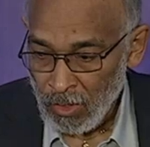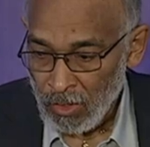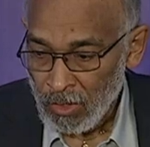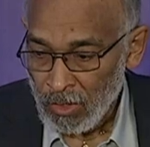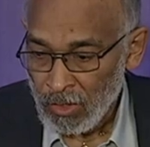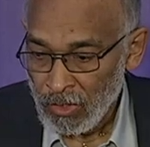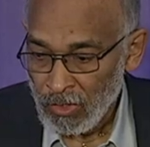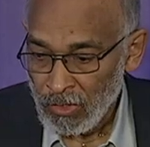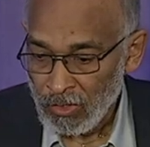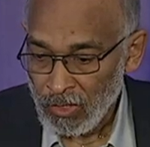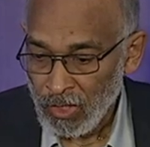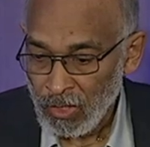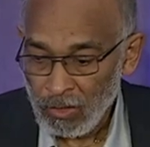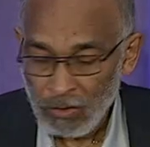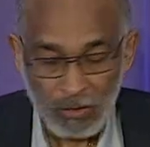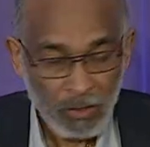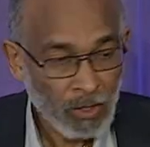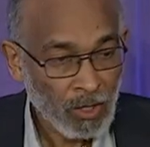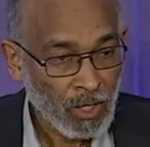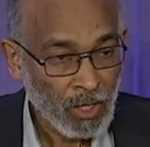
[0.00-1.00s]
So
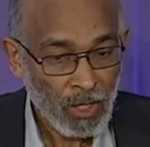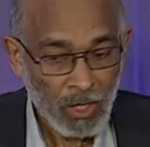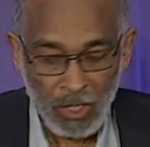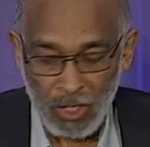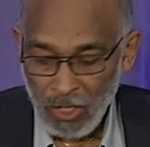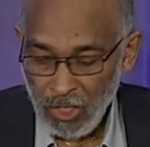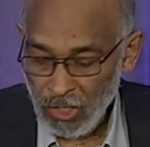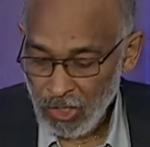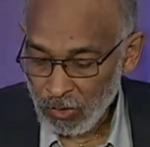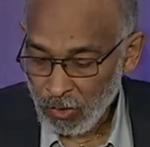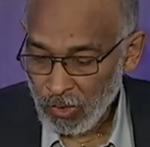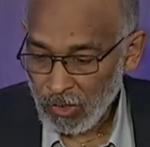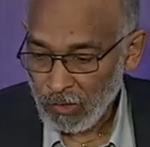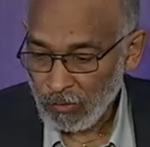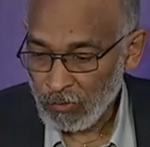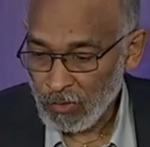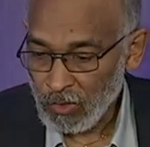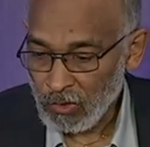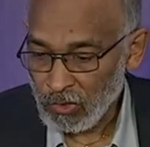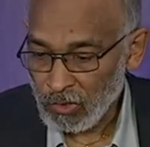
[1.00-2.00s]
here's what the
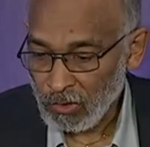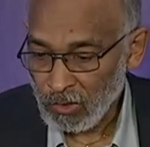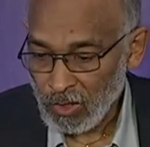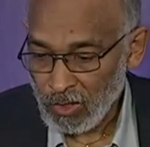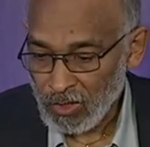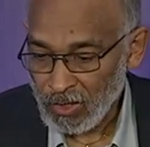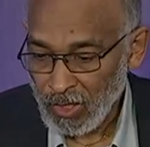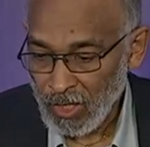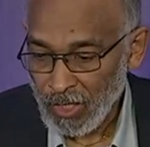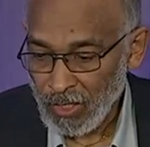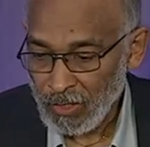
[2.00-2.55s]
future looks like